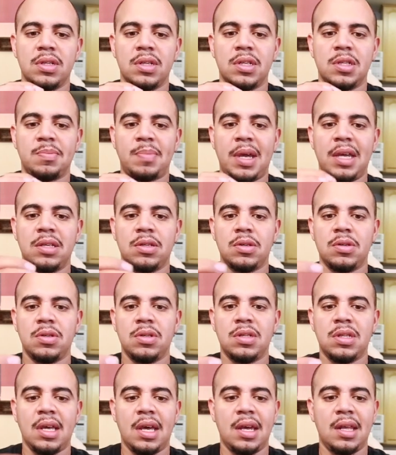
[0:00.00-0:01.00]
the
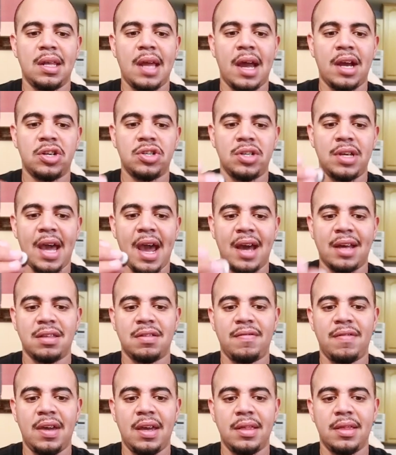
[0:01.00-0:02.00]
spacers that actually
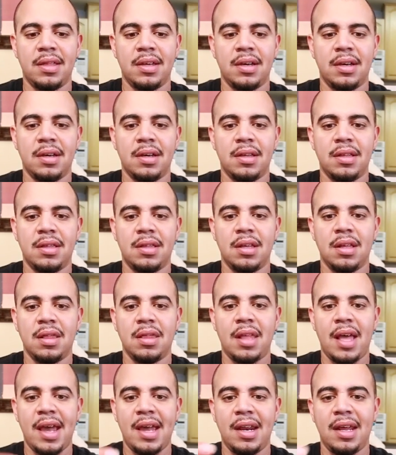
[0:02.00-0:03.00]
activate the
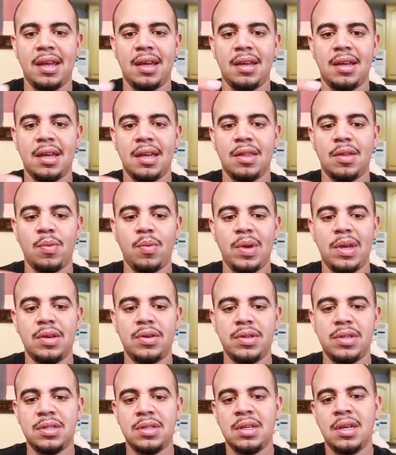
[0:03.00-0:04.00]
lighting in the
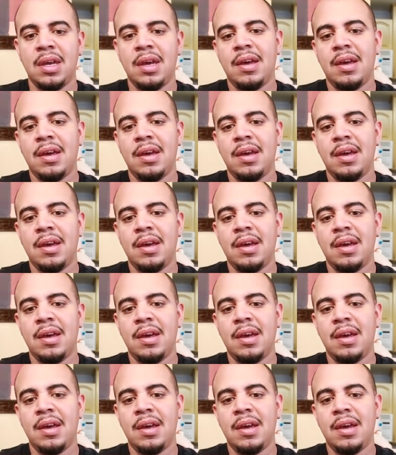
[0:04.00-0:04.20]
wheels.